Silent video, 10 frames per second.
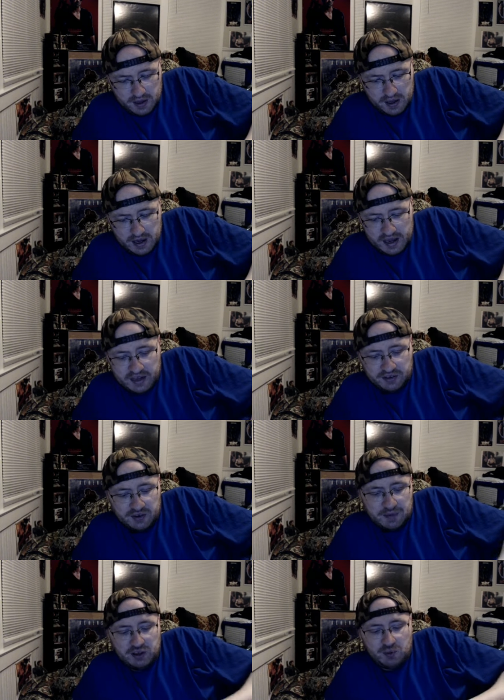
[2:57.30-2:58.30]
It has some
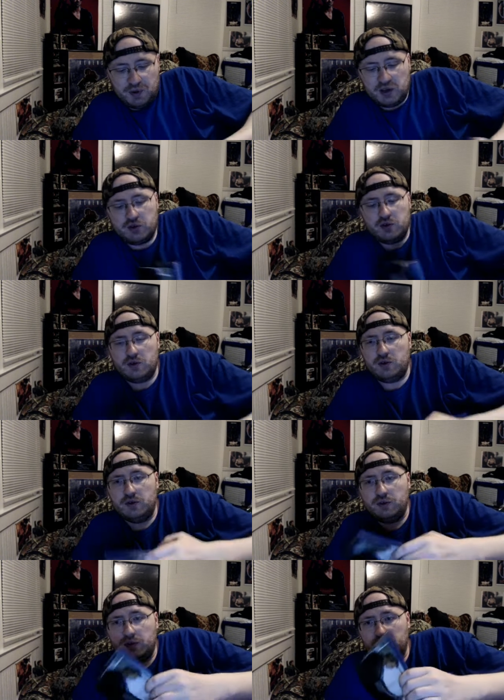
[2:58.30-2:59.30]
nice
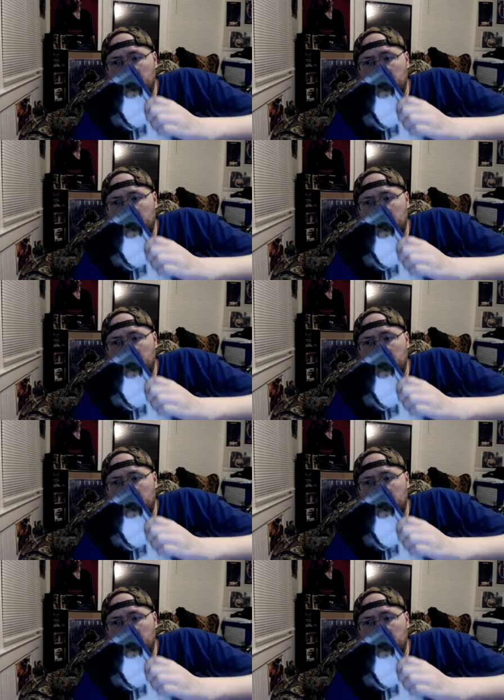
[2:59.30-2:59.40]
pictures,